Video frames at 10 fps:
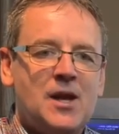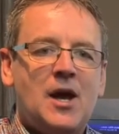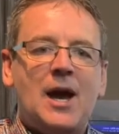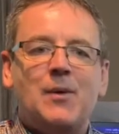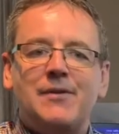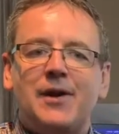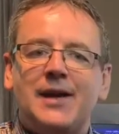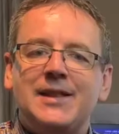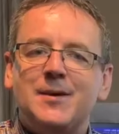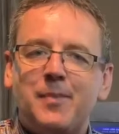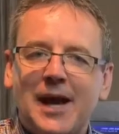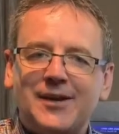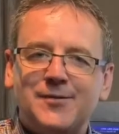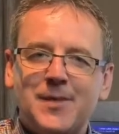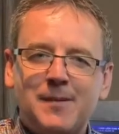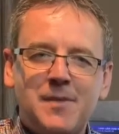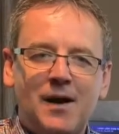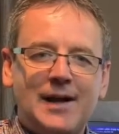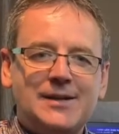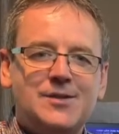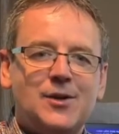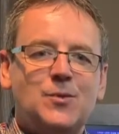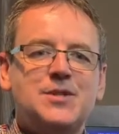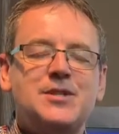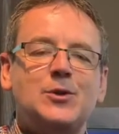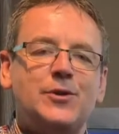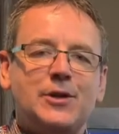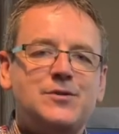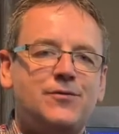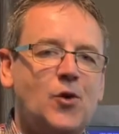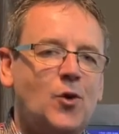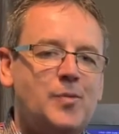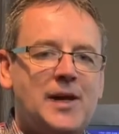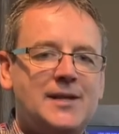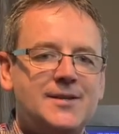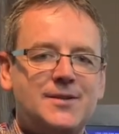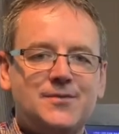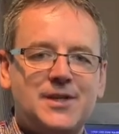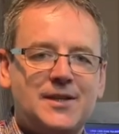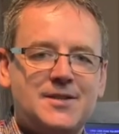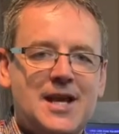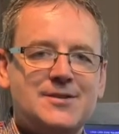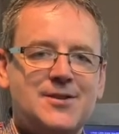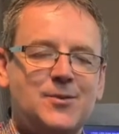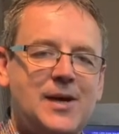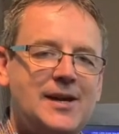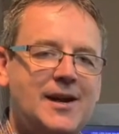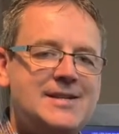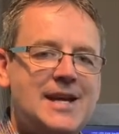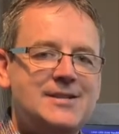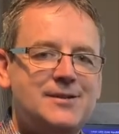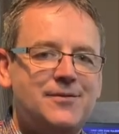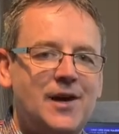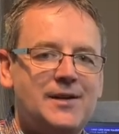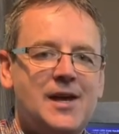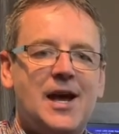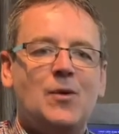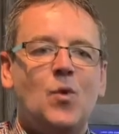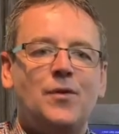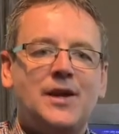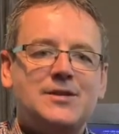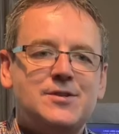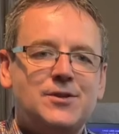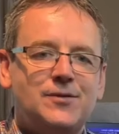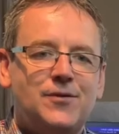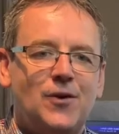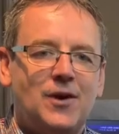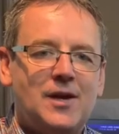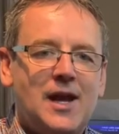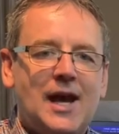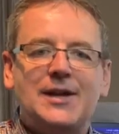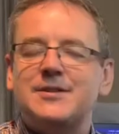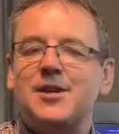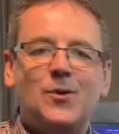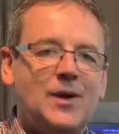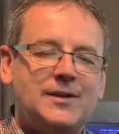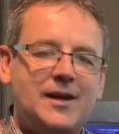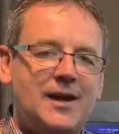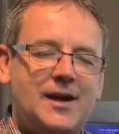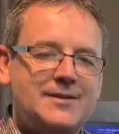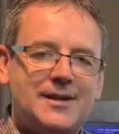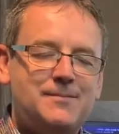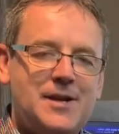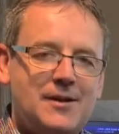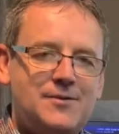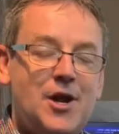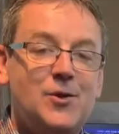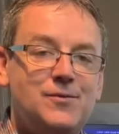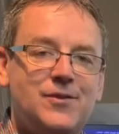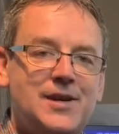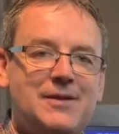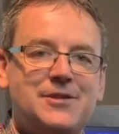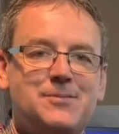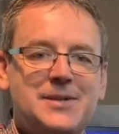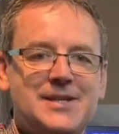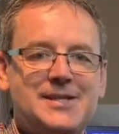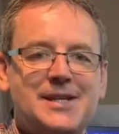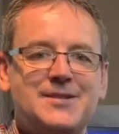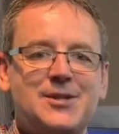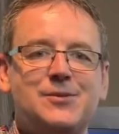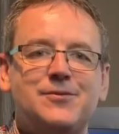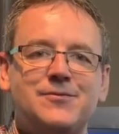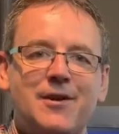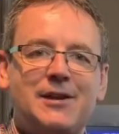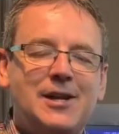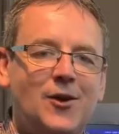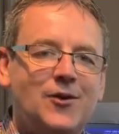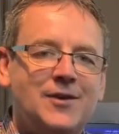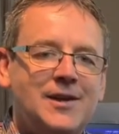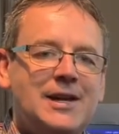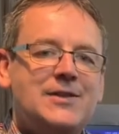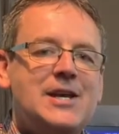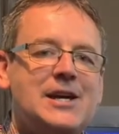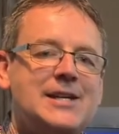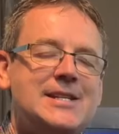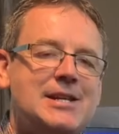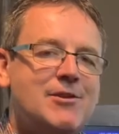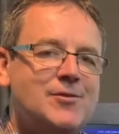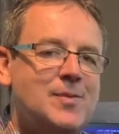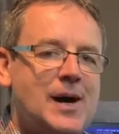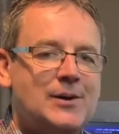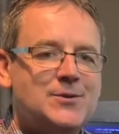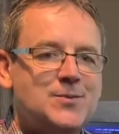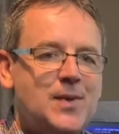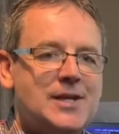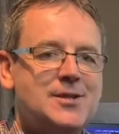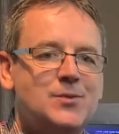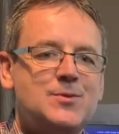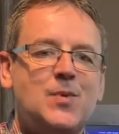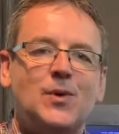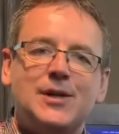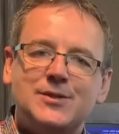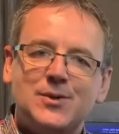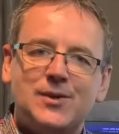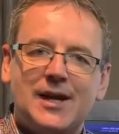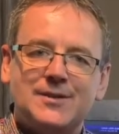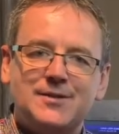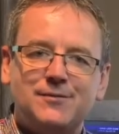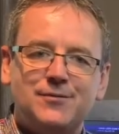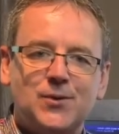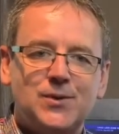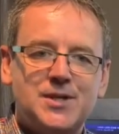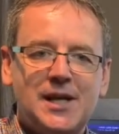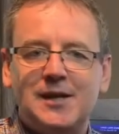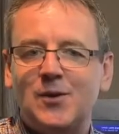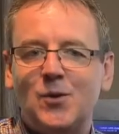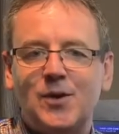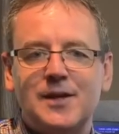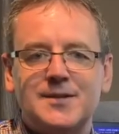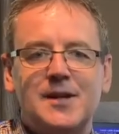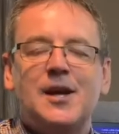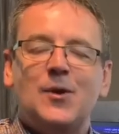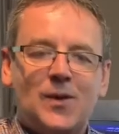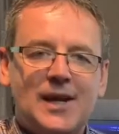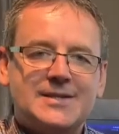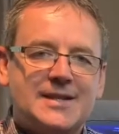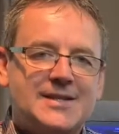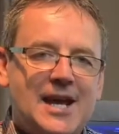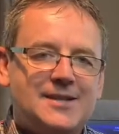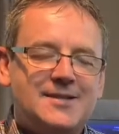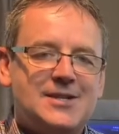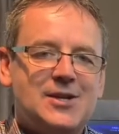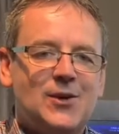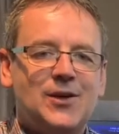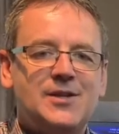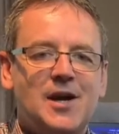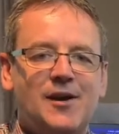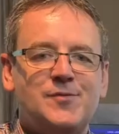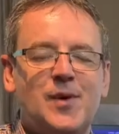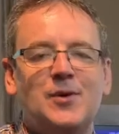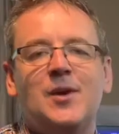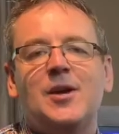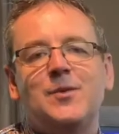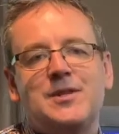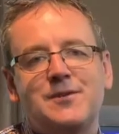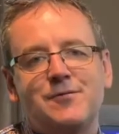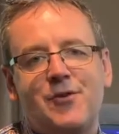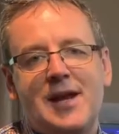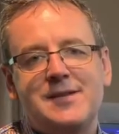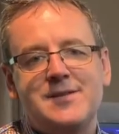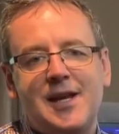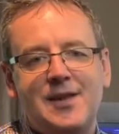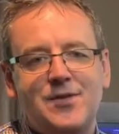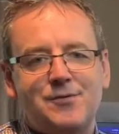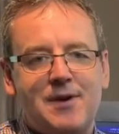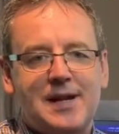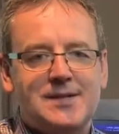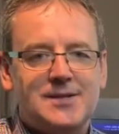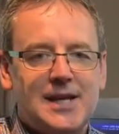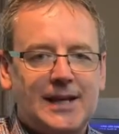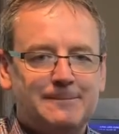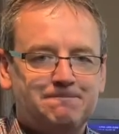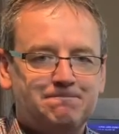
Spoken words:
However, in the back of my mind were still those 4 pillars of success that we had identified and what they stood for. And as I'm known for never to be sitting still for very long, the idea of Miles Better was born in 2014 in August, while, as I said, sitting on a dive boat with some friends in the Red Sea.